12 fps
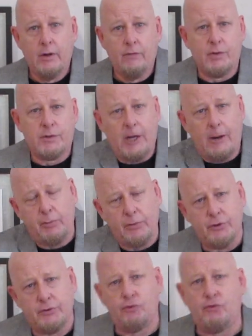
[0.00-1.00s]
For example,
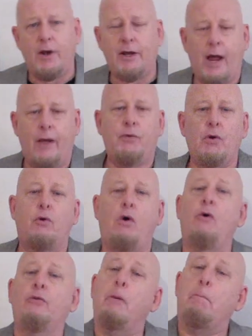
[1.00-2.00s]
there's a drink out there
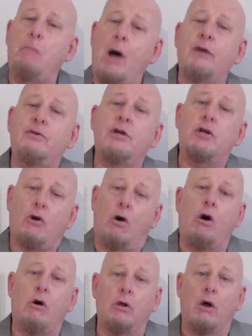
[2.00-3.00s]
called the Monte
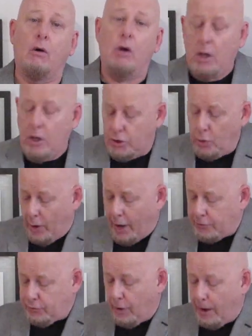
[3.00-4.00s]
Carlo. You
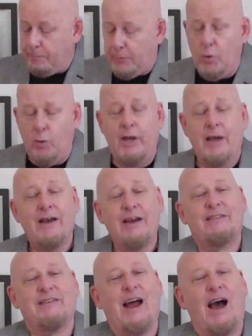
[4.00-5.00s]
add Drambuie,
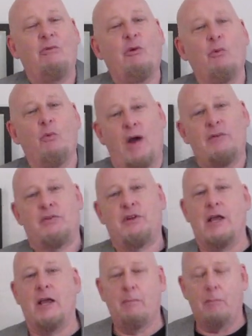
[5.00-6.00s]
it's now a
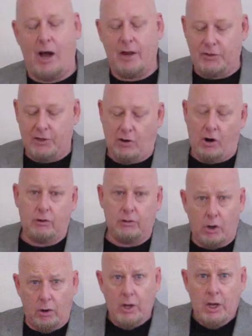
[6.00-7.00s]
rusty Monte
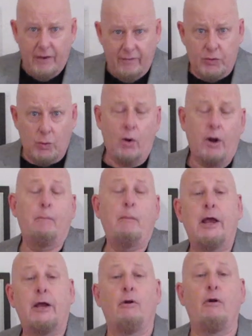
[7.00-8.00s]
Carlo. If you want to
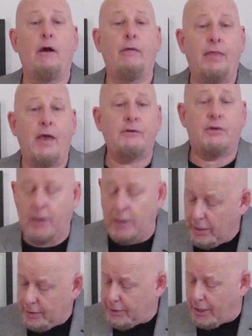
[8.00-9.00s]
make it authentic,
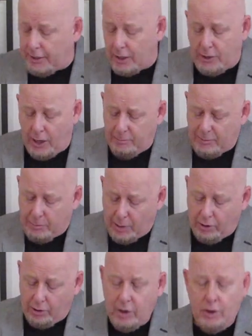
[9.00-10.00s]
take a gummy
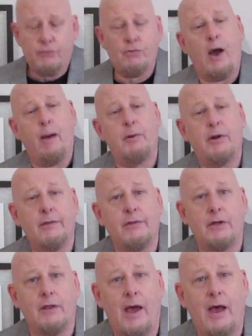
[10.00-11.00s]
bear, drop it in the
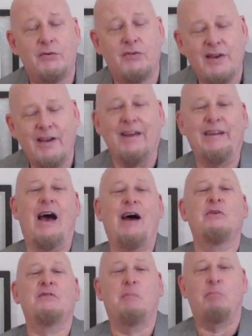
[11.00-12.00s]
glass, and now
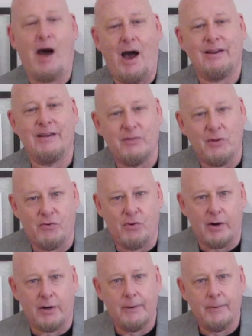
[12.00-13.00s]
there's a body in the trunk.